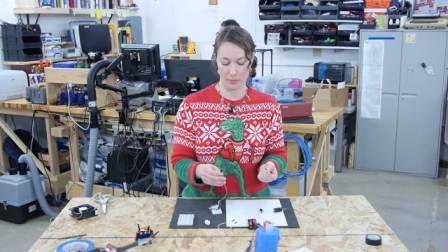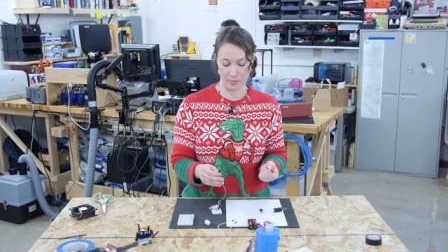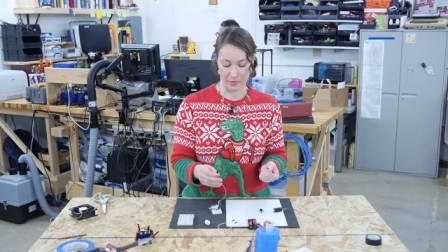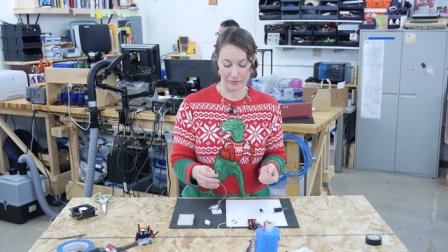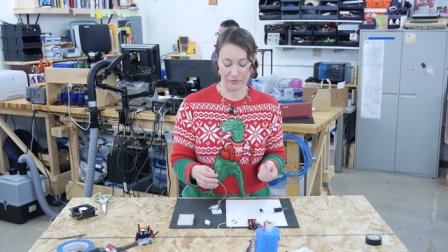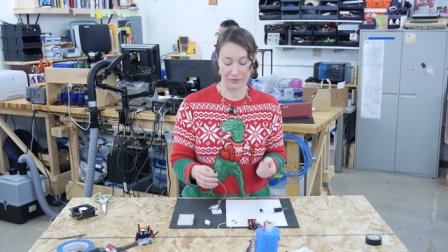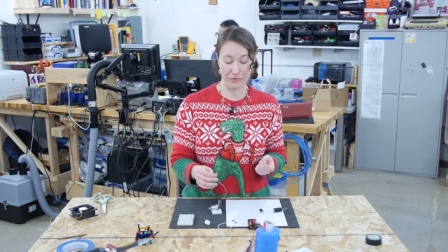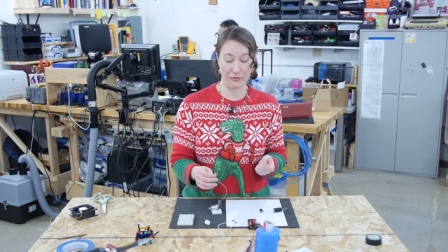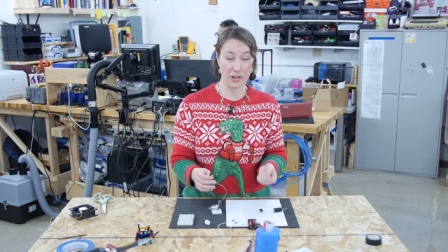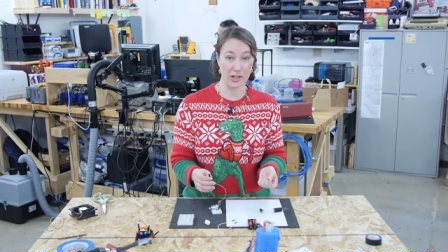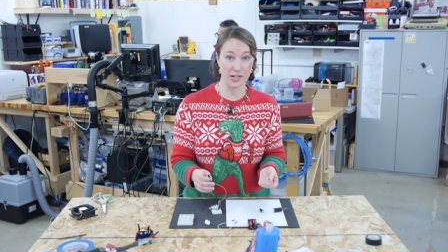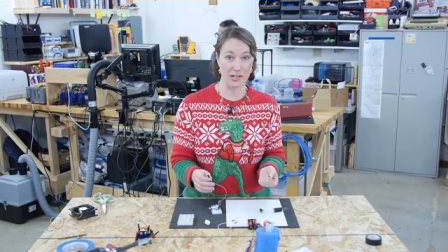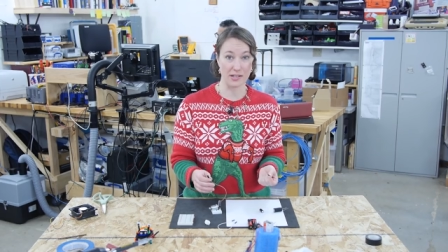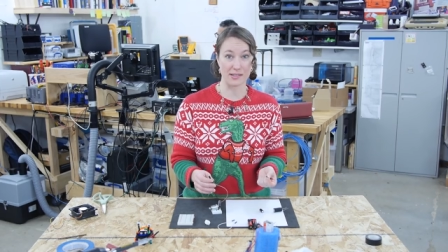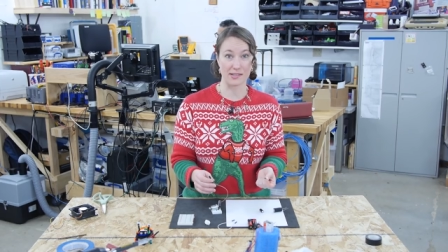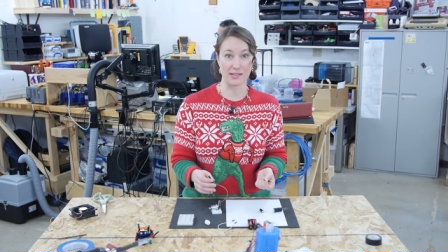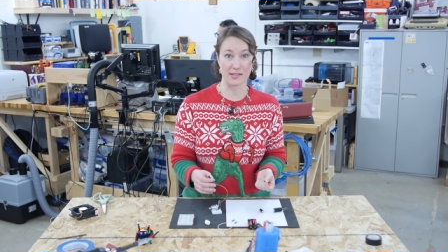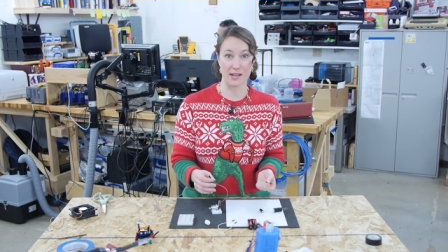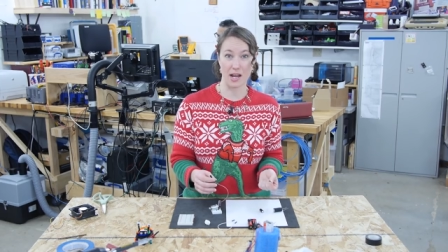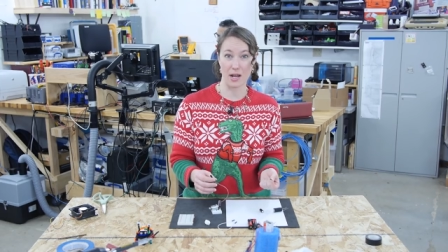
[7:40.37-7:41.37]
But
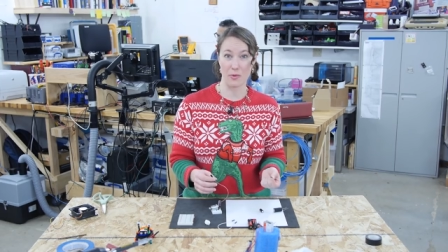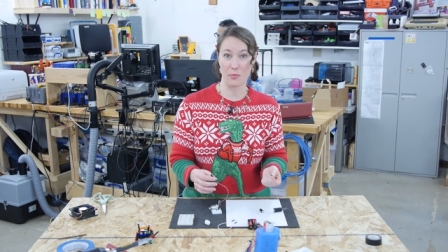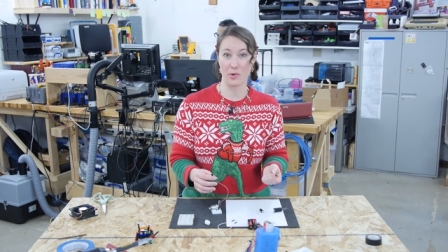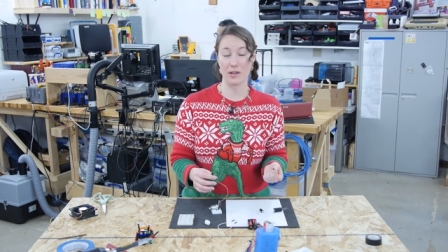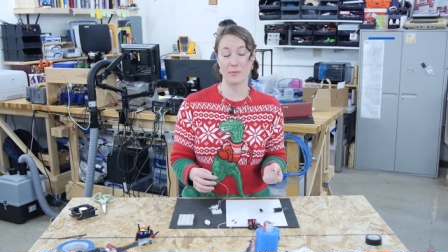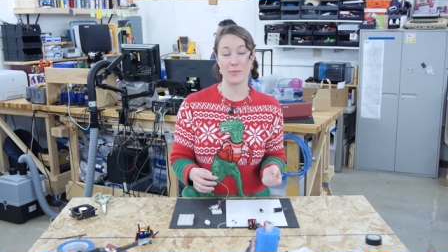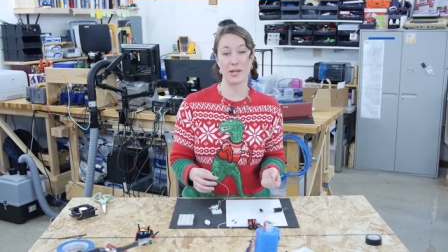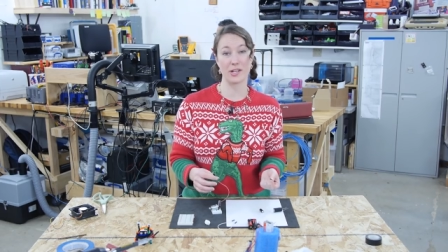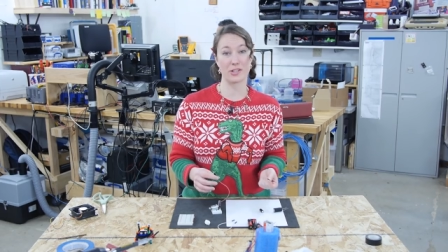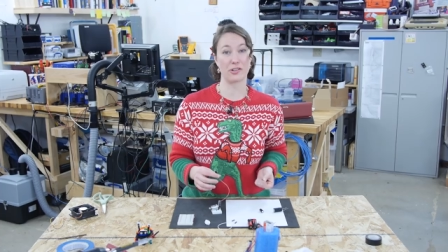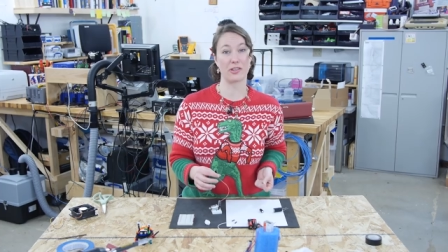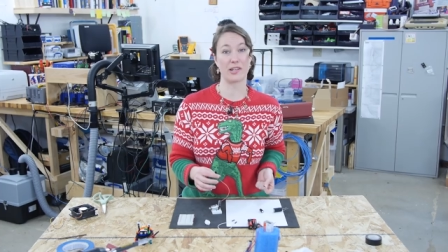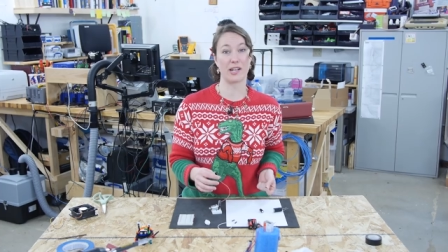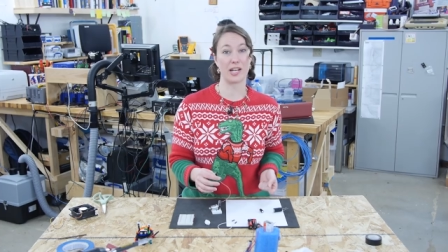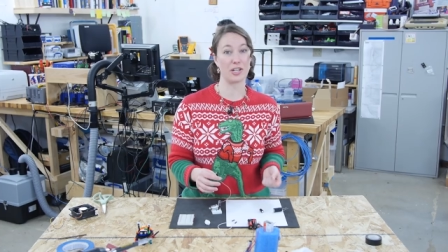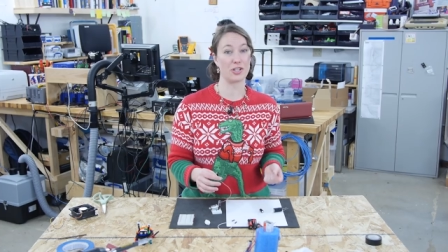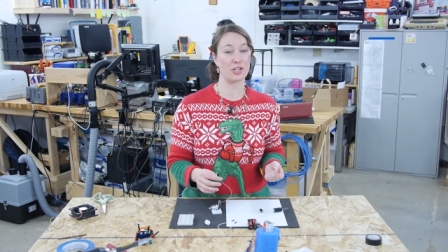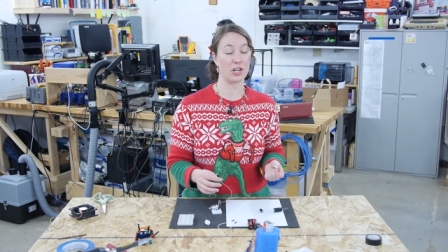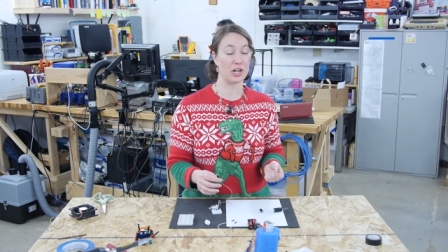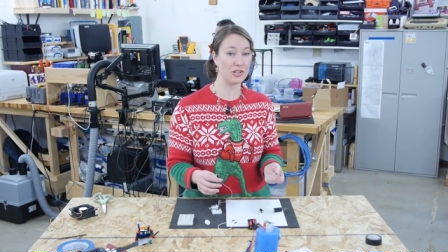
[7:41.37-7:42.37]
first, I wanna make sure that
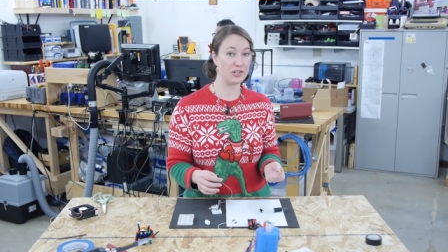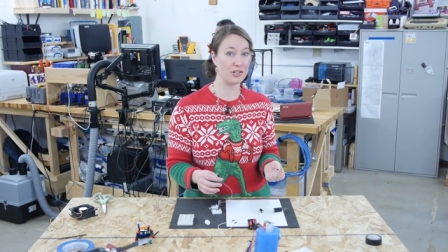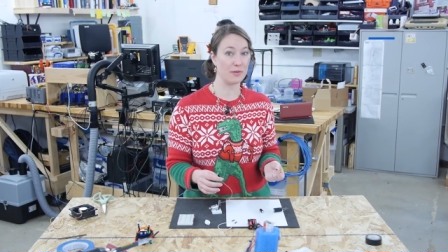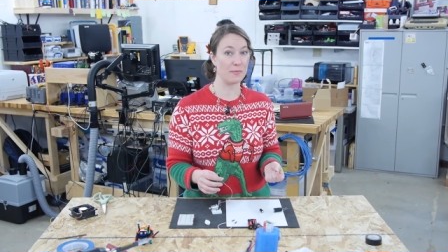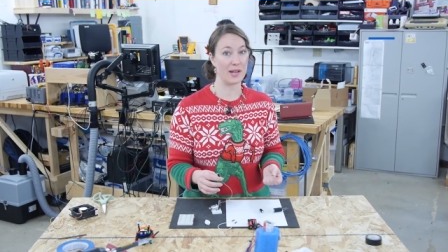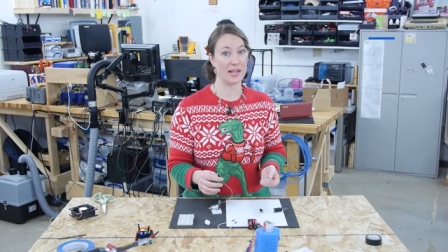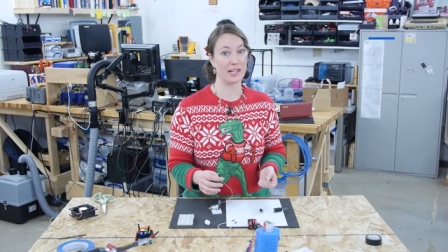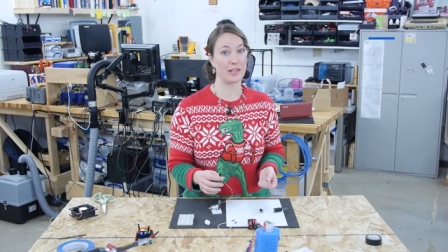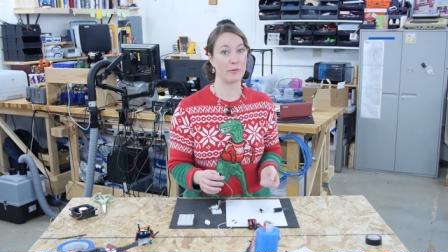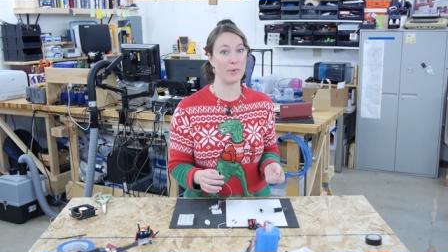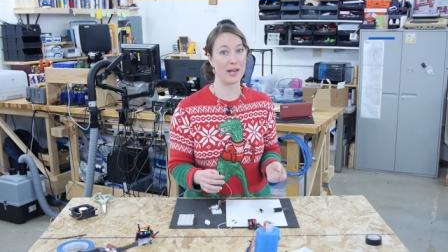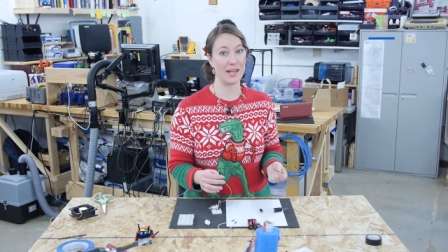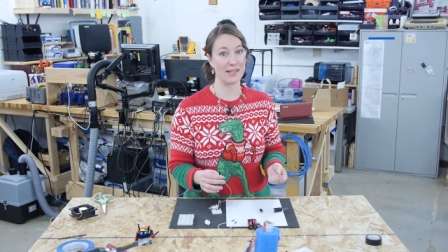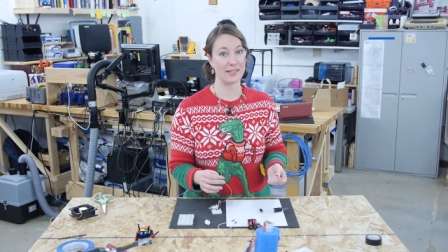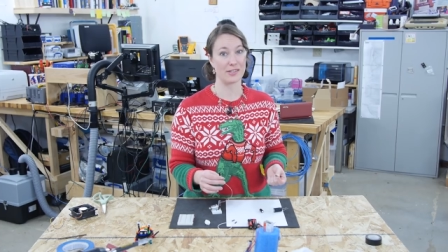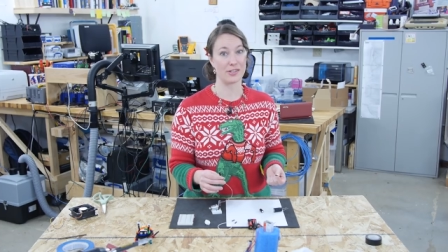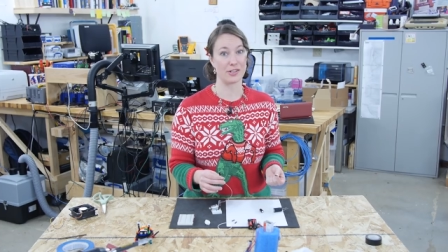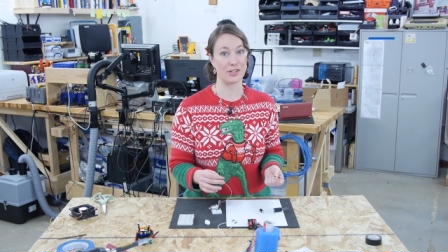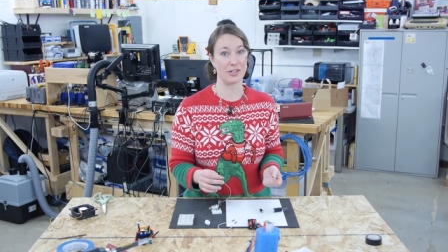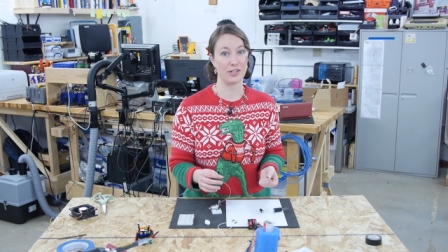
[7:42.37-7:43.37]
I charge up my
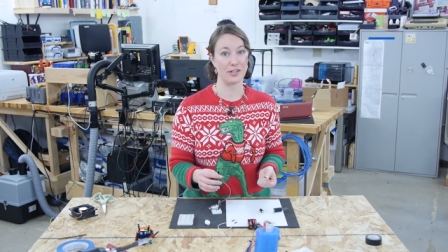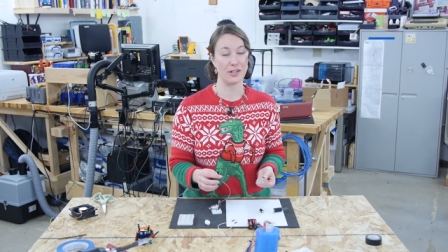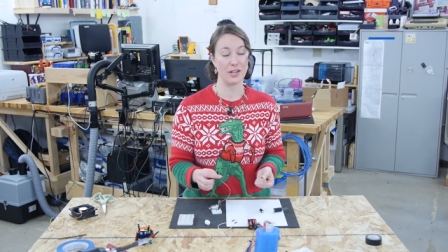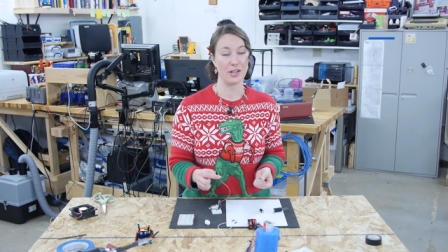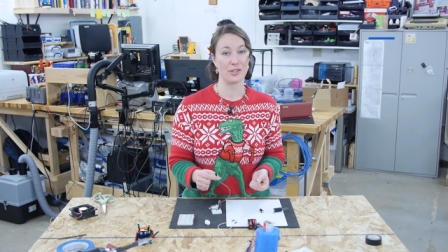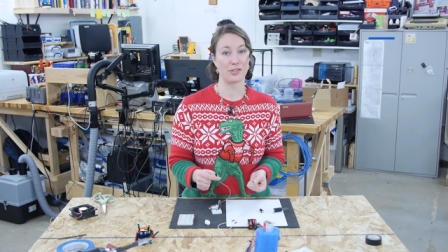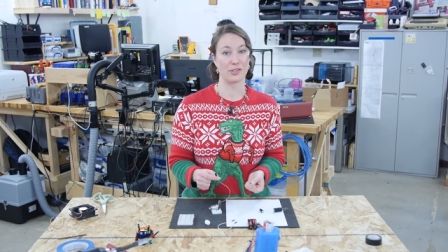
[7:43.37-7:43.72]
capacitor